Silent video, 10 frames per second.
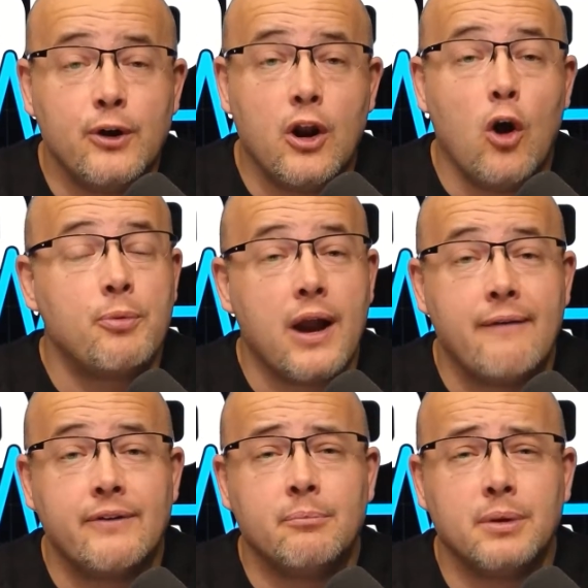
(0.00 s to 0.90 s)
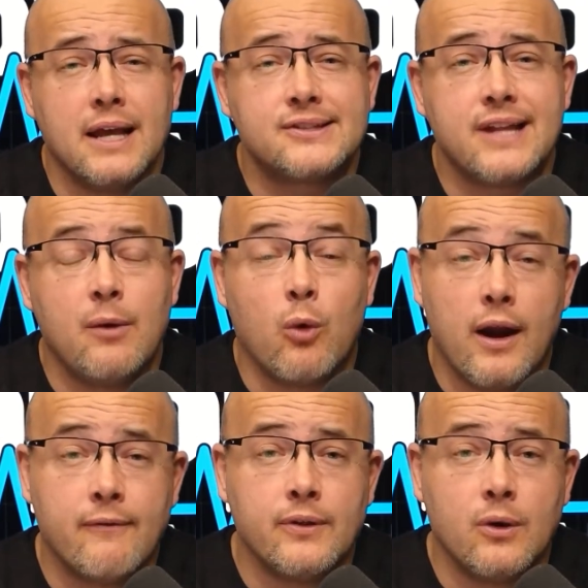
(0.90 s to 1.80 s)
I hope you're having a blessed day
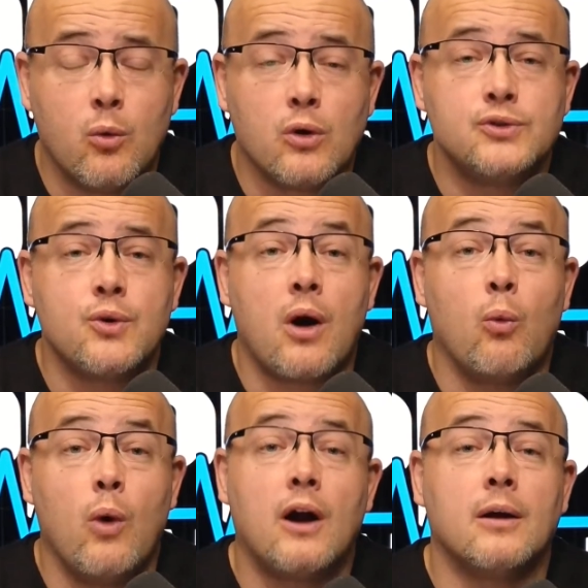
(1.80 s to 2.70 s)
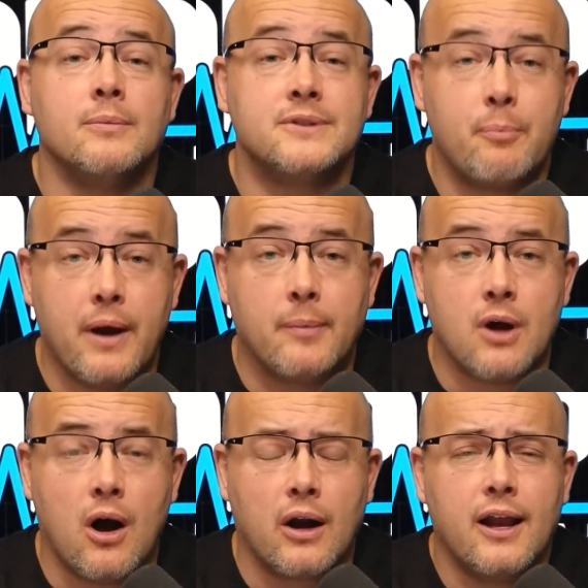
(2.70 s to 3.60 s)
wherever in the world you are. Welcome to Pep
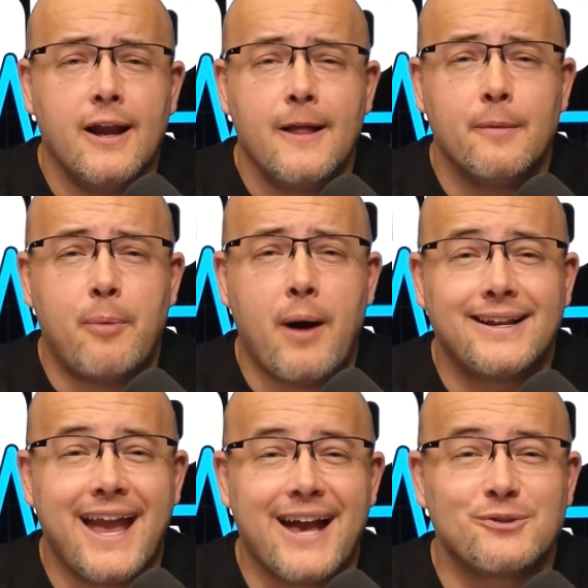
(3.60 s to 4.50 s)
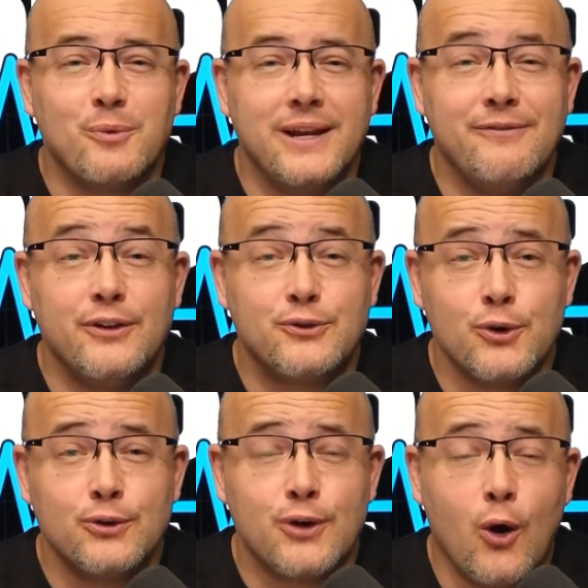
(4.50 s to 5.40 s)
Talk, the podcast where we give you the
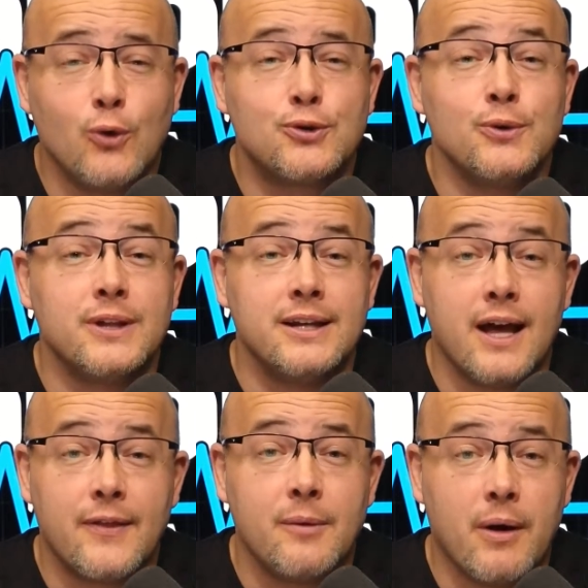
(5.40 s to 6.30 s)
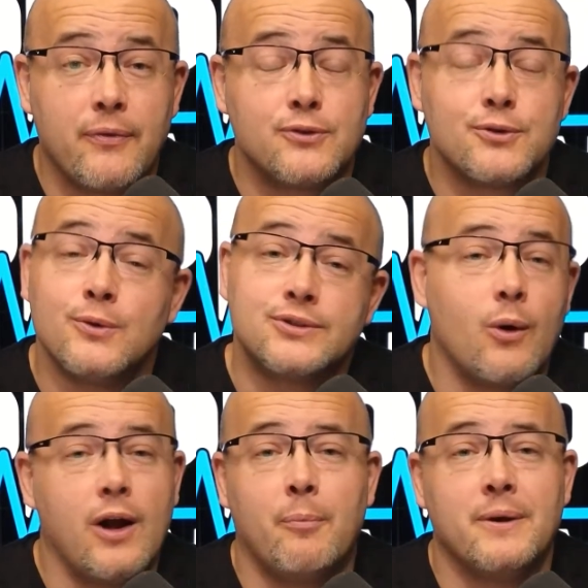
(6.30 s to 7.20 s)
truth, the whole truth, and nothing but the truth.
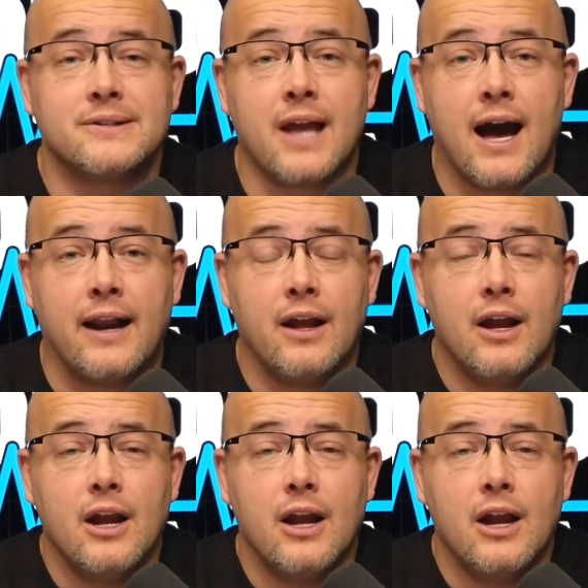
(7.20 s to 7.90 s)
So help us, God.